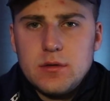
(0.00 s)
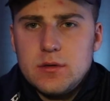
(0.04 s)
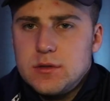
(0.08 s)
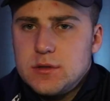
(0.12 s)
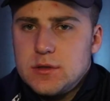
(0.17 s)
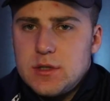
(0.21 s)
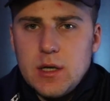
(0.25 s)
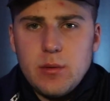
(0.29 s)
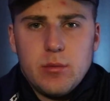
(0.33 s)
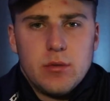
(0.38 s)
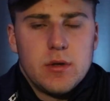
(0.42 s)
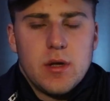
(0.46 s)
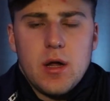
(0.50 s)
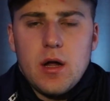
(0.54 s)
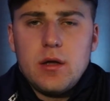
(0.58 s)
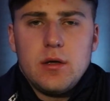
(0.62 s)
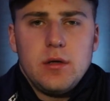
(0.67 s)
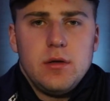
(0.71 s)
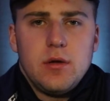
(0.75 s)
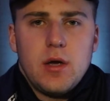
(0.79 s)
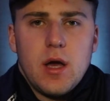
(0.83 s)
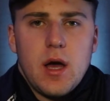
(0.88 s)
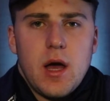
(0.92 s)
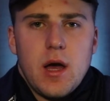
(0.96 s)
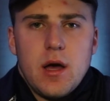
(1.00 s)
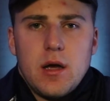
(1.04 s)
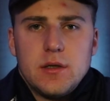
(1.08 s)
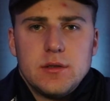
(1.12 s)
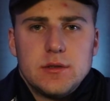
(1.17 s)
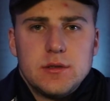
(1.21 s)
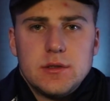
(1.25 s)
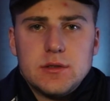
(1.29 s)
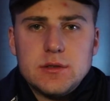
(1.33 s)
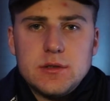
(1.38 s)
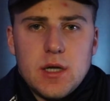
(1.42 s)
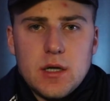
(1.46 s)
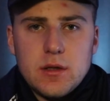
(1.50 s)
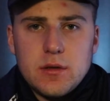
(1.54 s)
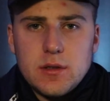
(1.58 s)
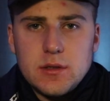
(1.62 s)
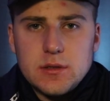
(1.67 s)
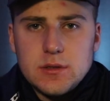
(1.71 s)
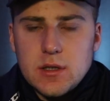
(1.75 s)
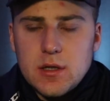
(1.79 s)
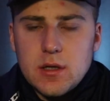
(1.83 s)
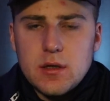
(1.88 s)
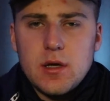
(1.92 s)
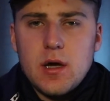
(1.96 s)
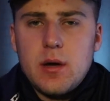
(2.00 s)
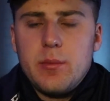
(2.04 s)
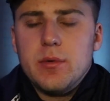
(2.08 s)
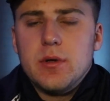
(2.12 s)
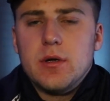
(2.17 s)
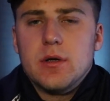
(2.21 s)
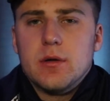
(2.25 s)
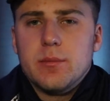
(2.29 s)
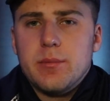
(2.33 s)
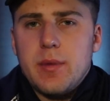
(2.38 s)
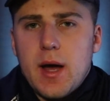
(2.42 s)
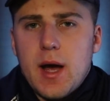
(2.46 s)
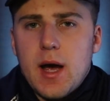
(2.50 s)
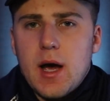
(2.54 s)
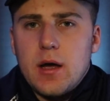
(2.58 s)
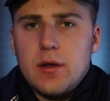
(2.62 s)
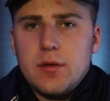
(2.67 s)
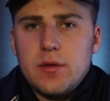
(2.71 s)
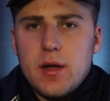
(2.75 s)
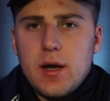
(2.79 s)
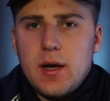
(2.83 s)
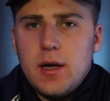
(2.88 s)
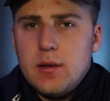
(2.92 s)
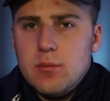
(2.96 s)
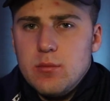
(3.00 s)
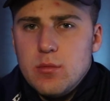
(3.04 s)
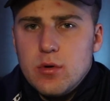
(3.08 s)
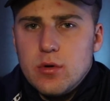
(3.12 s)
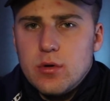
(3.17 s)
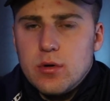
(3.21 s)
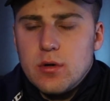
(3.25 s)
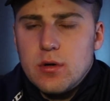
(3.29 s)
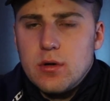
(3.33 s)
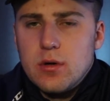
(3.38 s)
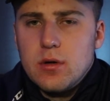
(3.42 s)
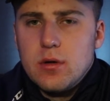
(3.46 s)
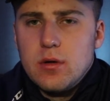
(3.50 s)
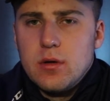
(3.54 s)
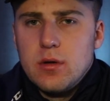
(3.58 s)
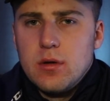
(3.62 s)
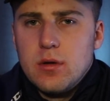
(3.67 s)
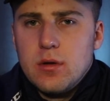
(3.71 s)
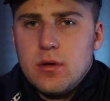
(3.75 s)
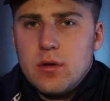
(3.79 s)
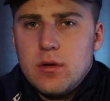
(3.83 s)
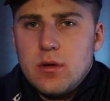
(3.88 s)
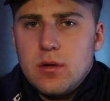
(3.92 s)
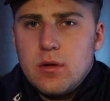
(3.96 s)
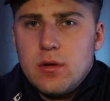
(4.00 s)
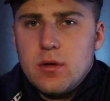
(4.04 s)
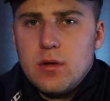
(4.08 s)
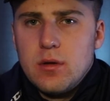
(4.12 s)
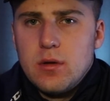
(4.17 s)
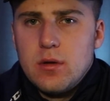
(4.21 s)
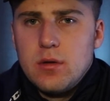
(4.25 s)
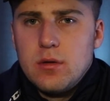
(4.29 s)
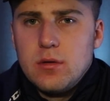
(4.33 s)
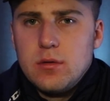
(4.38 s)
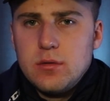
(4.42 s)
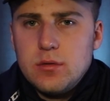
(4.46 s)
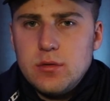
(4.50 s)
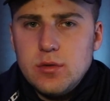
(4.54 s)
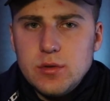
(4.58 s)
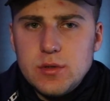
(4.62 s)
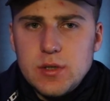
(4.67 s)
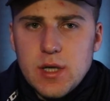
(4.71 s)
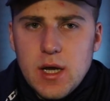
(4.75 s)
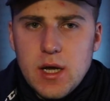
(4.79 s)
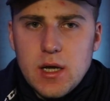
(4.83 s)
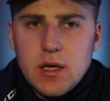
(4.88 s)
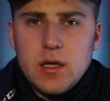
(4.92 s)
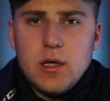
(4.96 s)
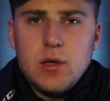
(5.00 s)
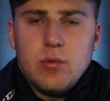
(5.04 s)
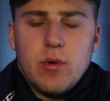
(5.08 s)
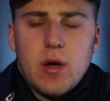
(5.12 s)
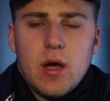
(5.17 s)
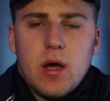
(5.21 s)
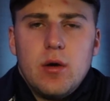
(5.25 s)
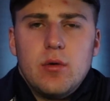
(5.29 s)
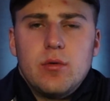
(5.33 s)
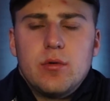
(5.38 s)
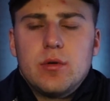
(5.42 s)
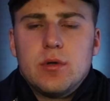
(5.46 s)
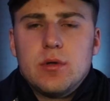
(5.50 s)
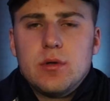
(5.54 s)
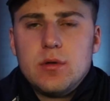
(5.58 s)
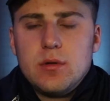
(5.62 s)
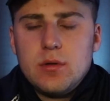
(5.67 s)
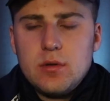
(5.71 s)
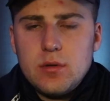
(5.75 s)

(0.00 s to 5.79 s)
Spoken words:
Same with all you guys. There's nothing that's gonna come in your path anymore to take you out.